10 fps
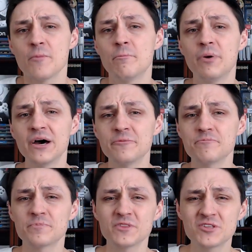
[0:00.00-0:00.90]
but
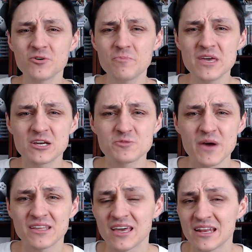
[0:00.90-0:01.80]
don't be
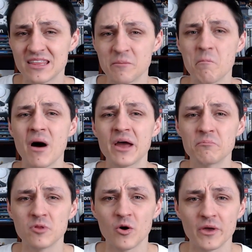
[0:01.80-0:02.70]
expecting anything
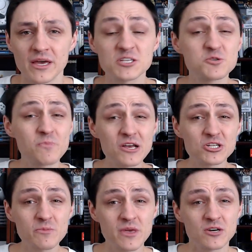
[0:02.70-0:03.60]
mind-blowing,
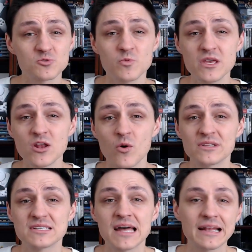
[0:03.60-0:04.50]
especially because we know
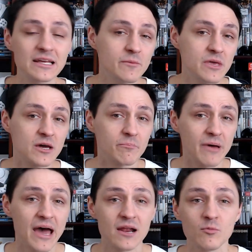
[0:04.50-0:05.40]
it's not going to be
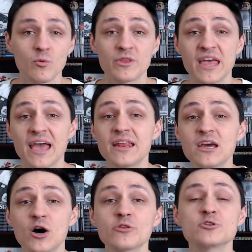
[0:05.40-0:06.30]
compatible with
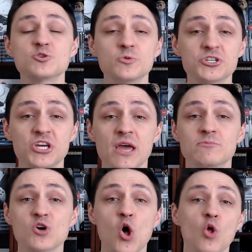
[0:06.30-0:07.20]
any other Switch
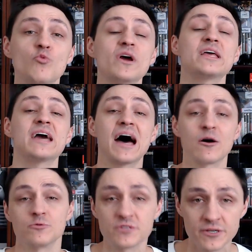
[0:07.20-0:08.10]
games already
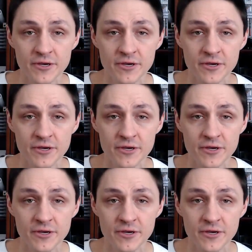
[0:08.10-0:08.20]
out.